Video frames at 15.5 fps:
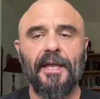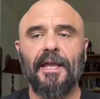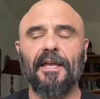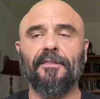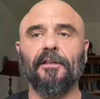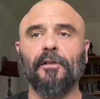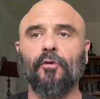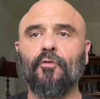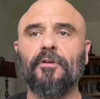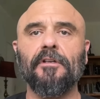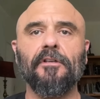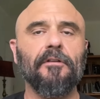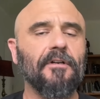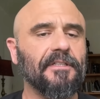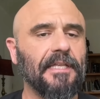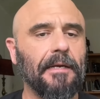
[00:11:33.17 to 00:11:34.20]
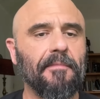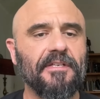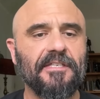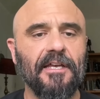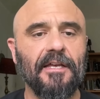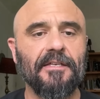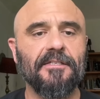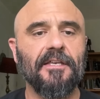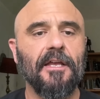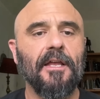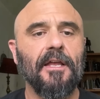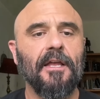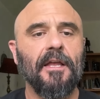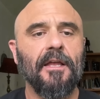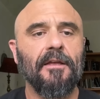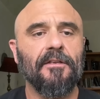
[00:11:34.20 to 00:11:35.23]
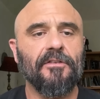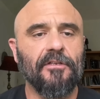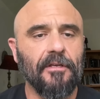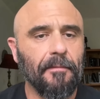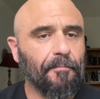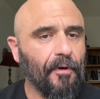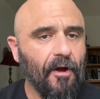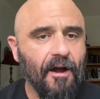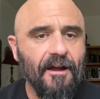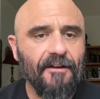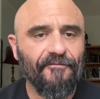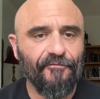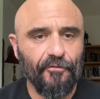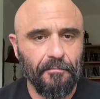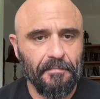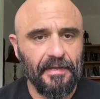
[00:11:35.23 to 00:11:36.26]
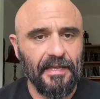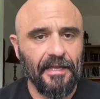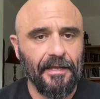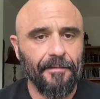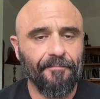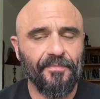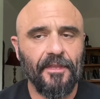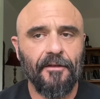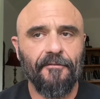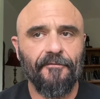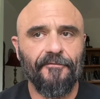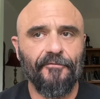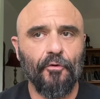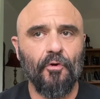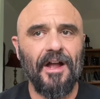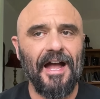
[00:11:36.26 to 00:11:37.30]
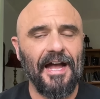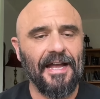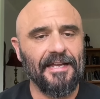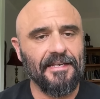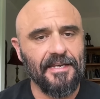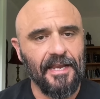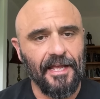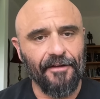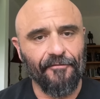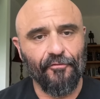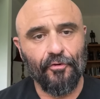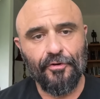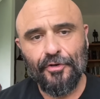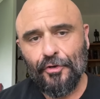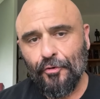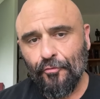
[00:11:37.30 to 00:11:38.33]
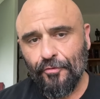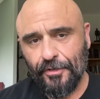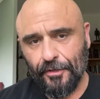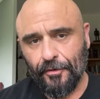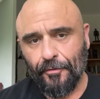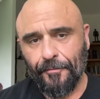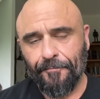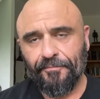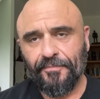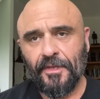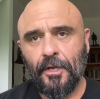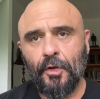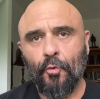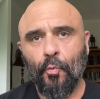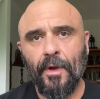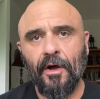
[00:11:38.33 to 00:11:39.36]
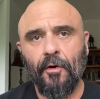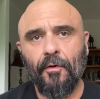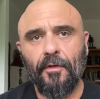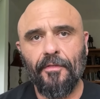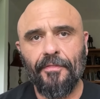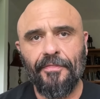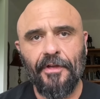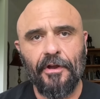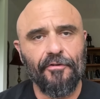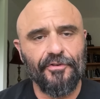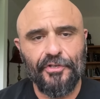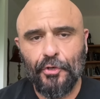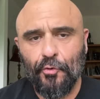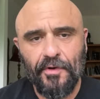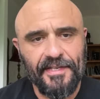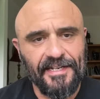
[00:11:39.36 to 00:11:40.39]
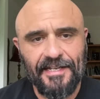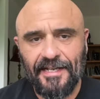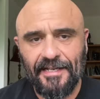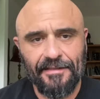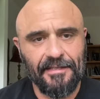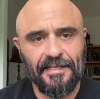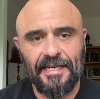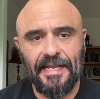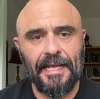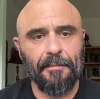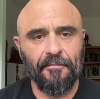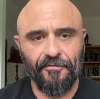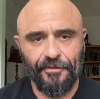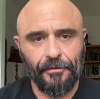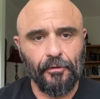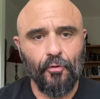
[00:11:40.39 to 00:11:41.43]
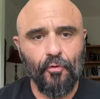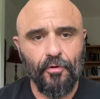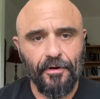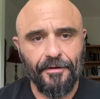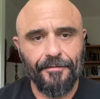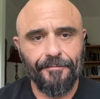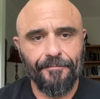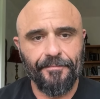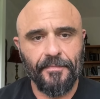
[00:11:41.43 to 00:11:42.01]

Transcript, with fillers: and the Lord looked at him and says, Depart from me, for I never knew you. Well, they're doing it in the name of the Lord,